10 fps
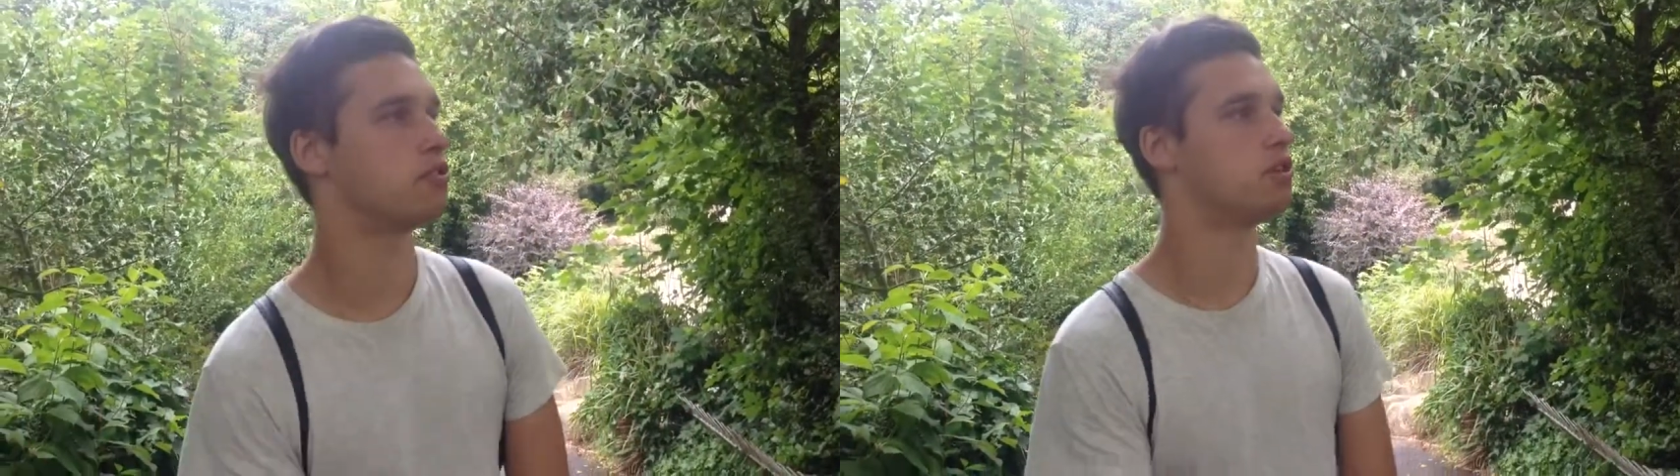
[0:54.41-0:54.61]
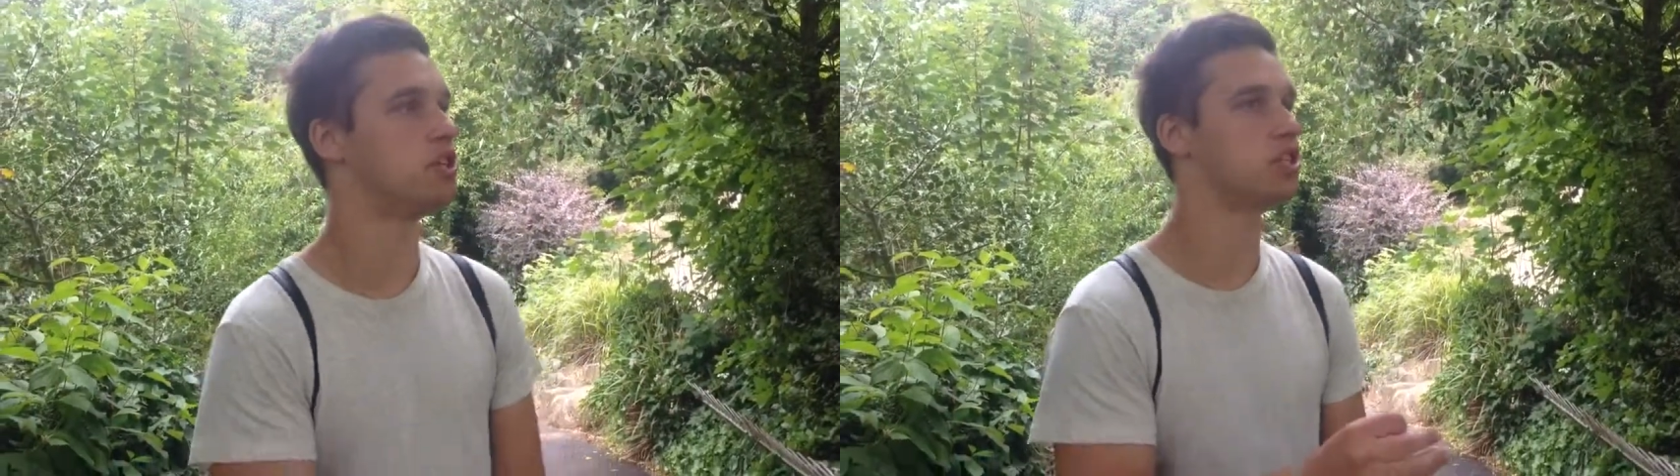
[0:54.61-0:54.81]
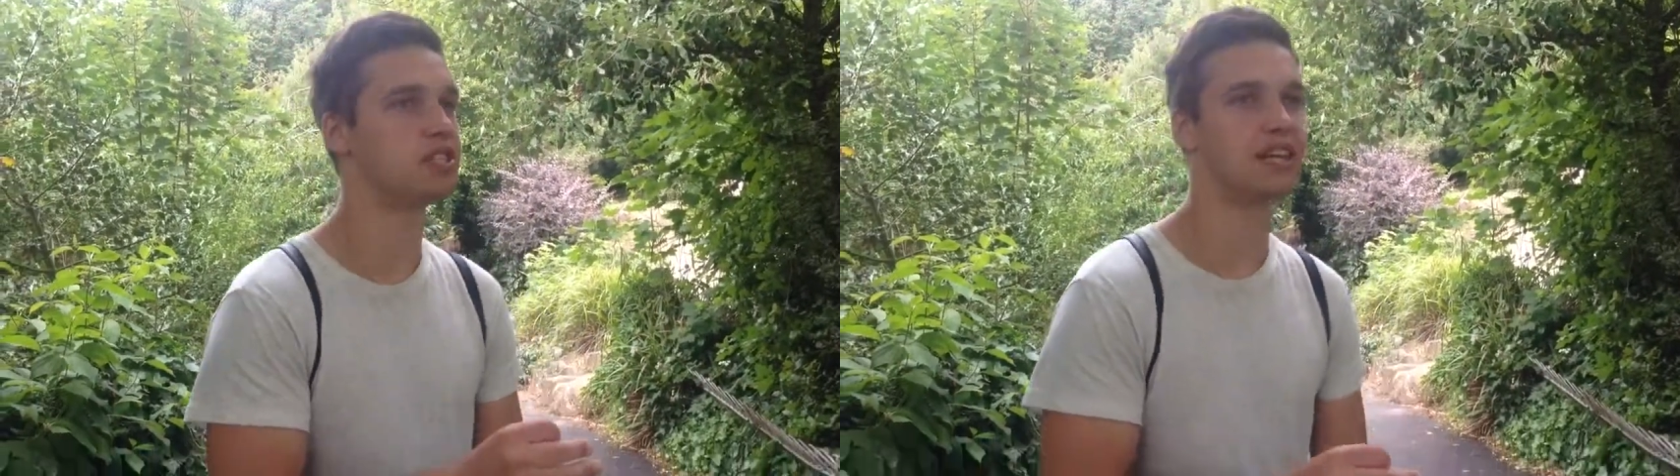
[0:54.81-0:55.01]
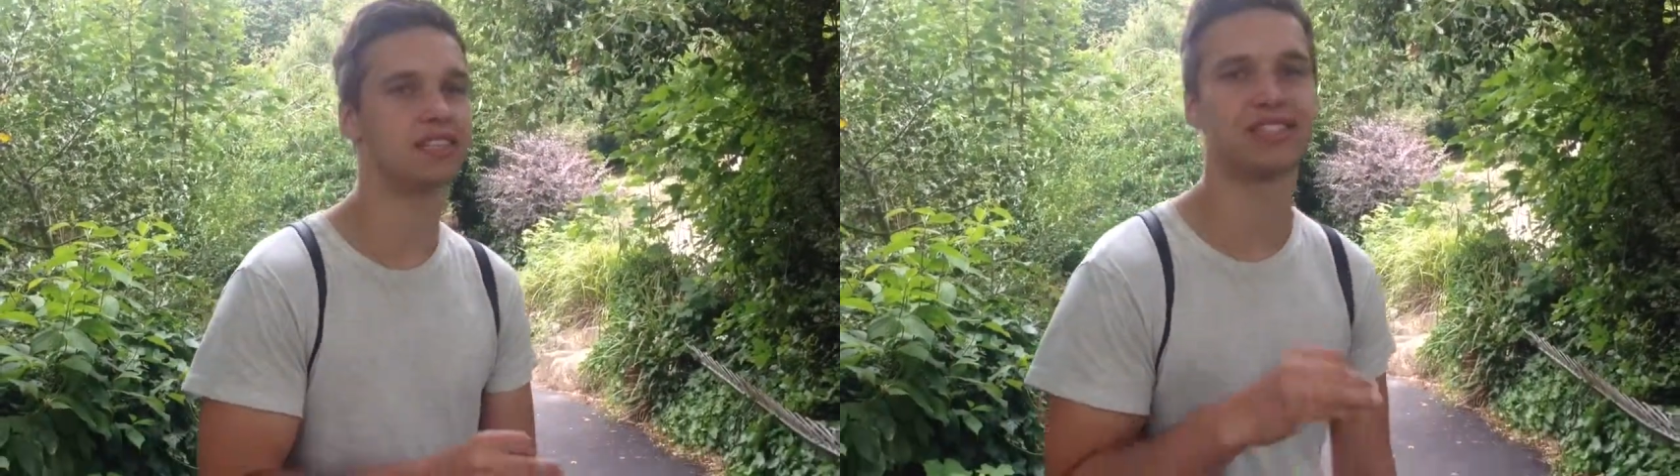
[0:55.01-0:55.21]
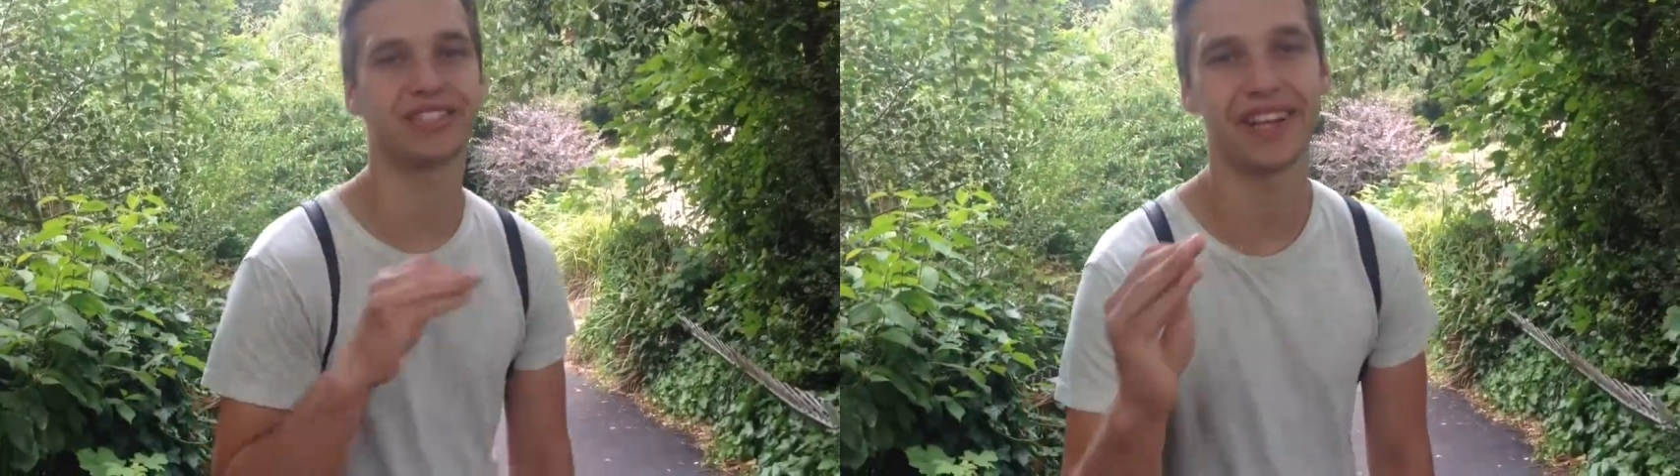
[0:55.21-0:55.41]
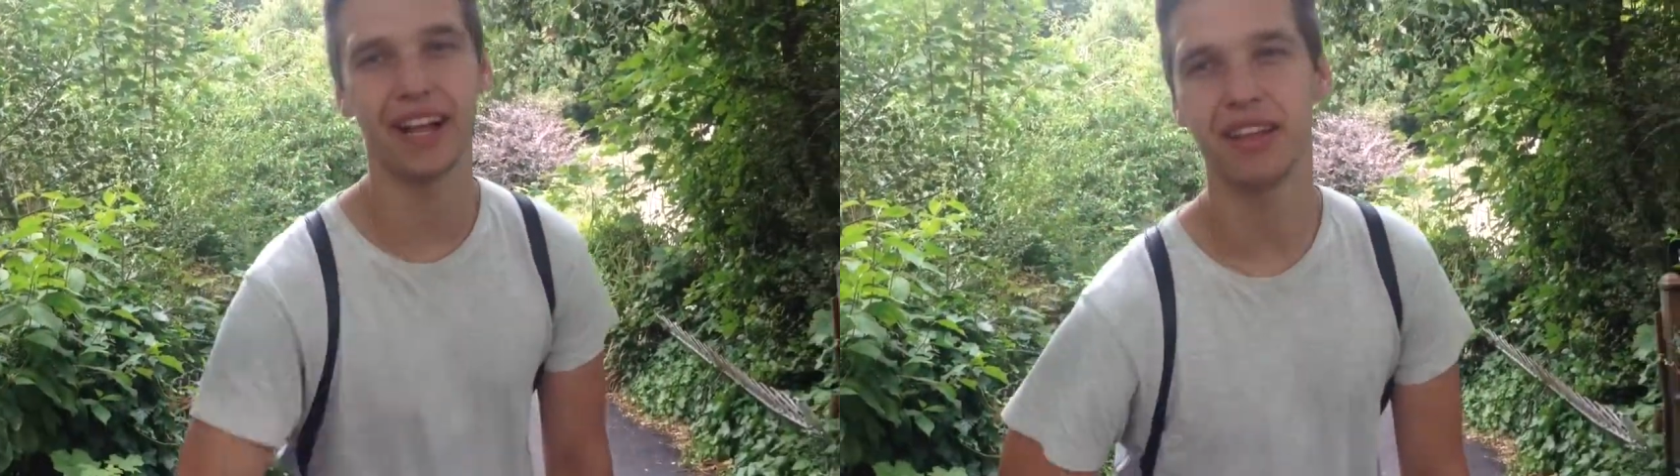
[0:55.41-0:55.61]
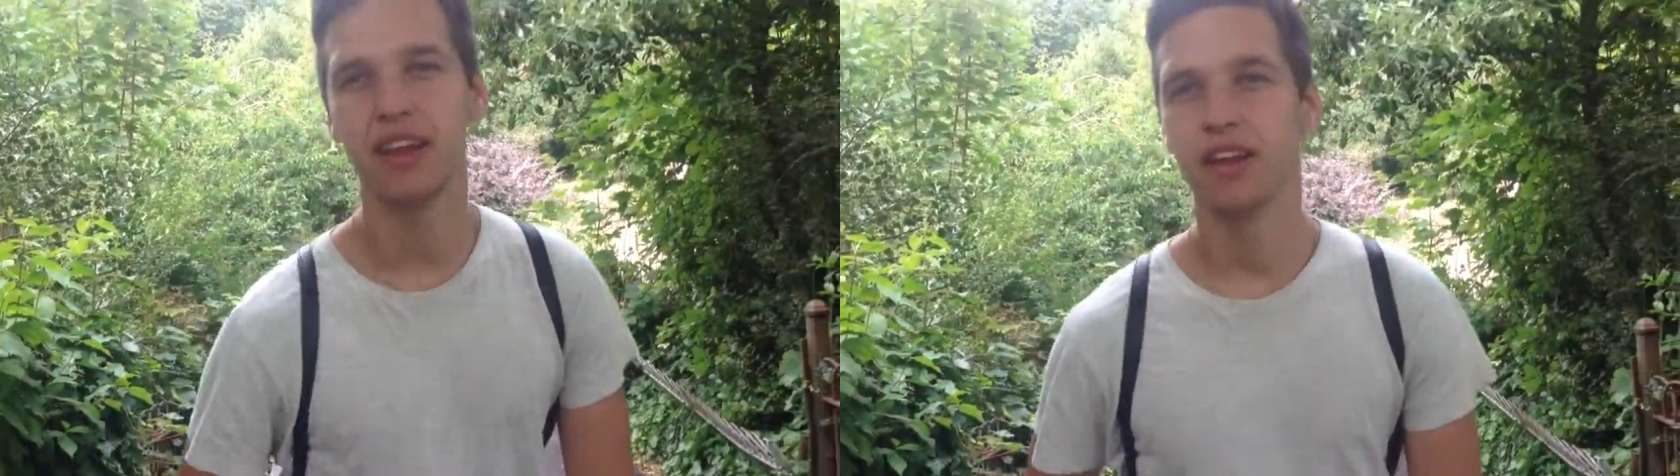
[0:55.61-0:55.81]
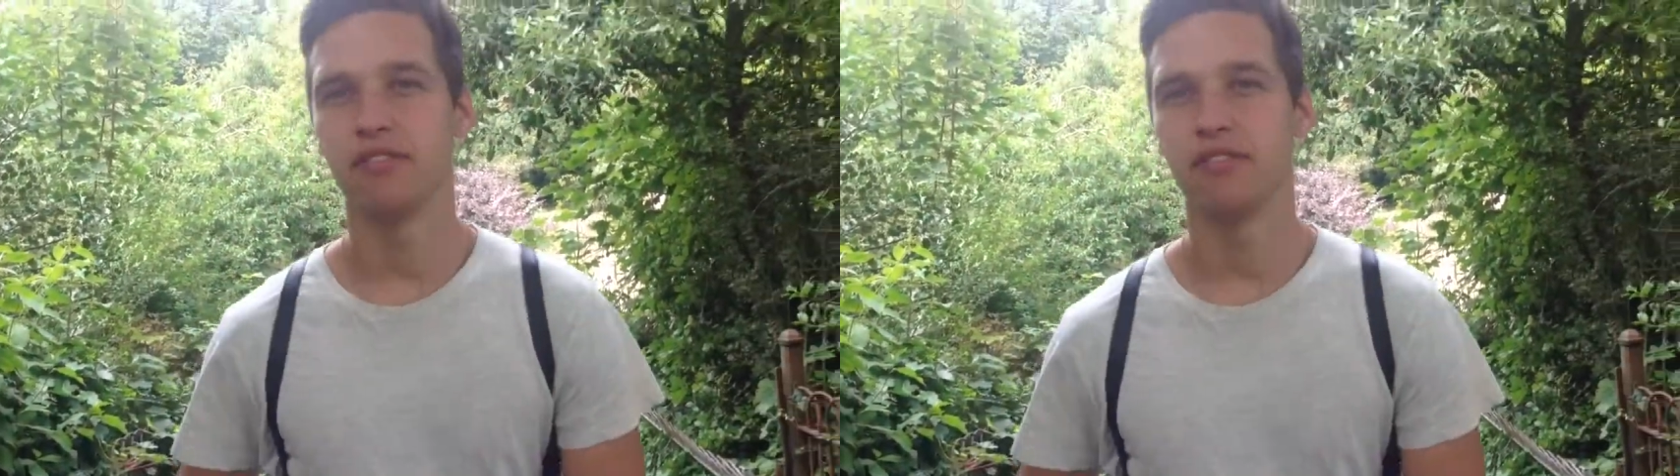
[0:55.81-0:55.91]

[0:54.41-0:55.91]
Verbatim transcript: to reach a certain result.